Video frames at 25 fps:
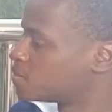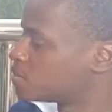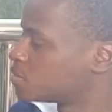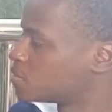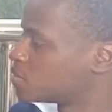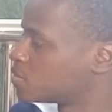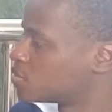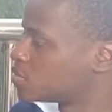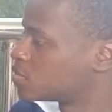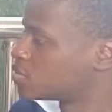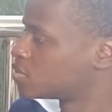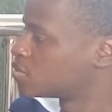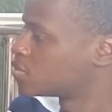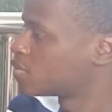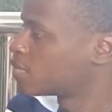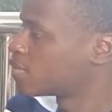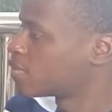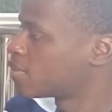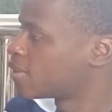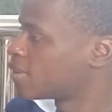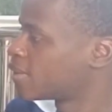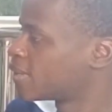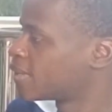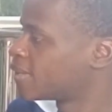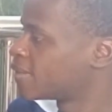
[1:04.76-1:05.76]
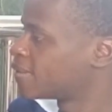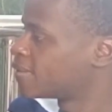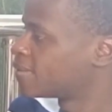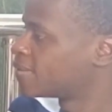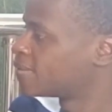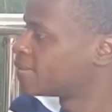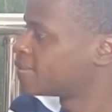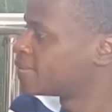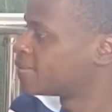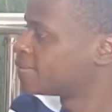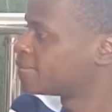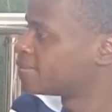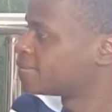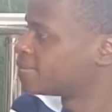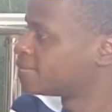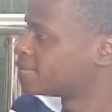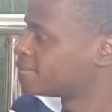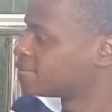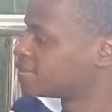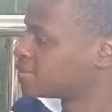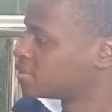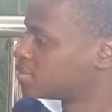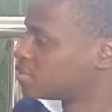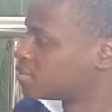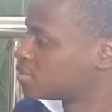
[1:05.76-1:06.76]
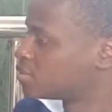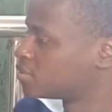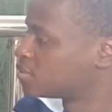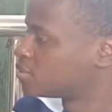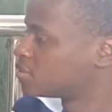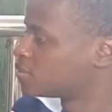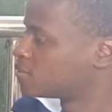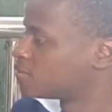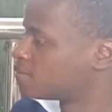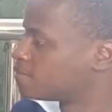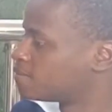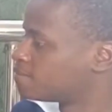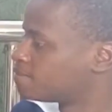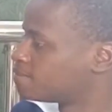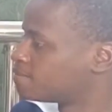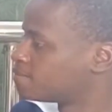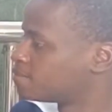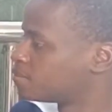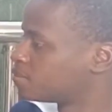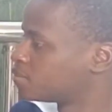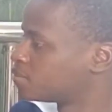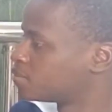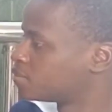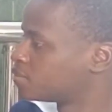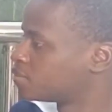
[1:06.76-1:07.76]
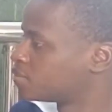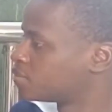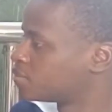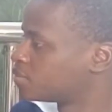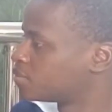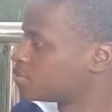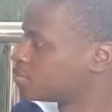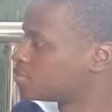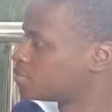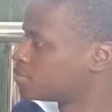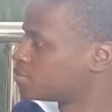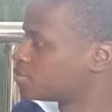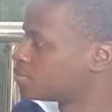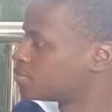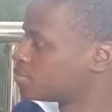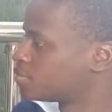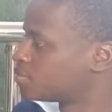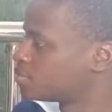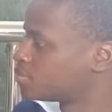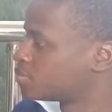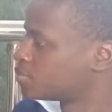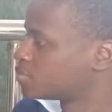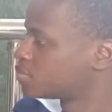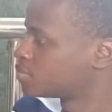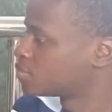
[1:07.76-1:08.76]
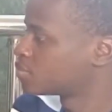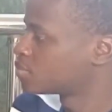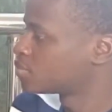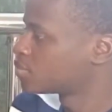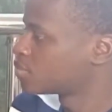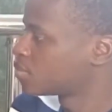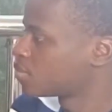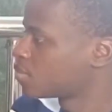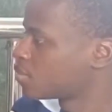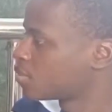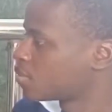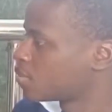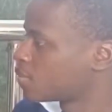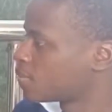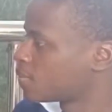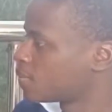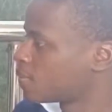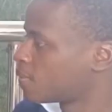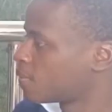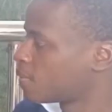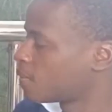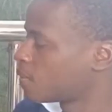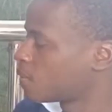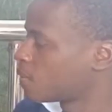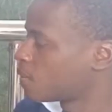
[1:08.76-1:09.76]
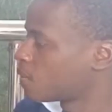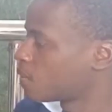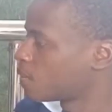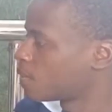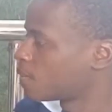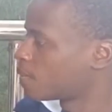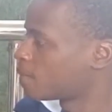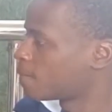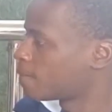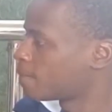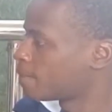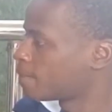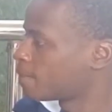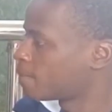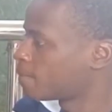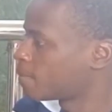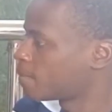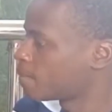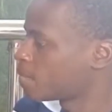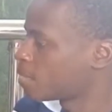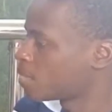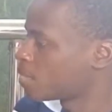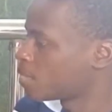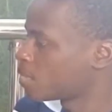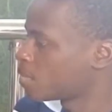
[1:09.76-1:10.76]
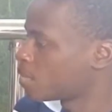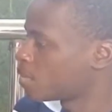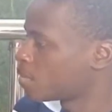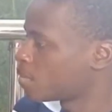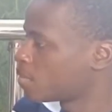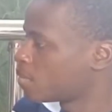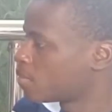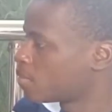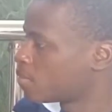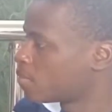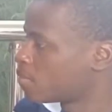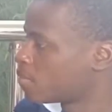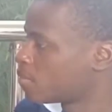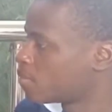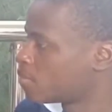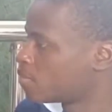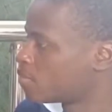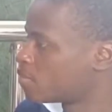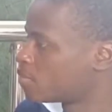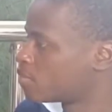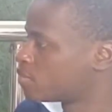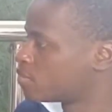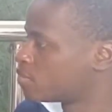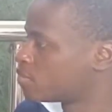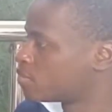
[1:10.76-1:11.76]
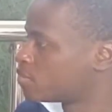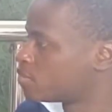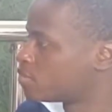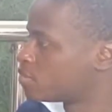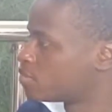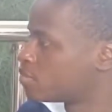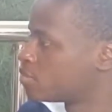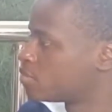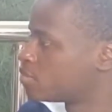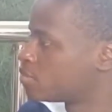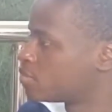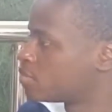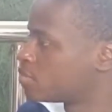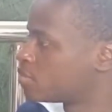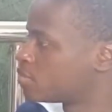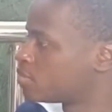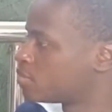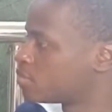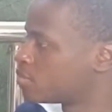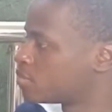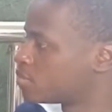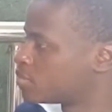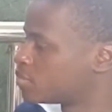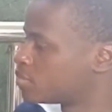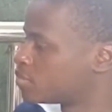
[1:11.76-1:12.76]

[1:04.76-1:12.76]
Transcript: (silent)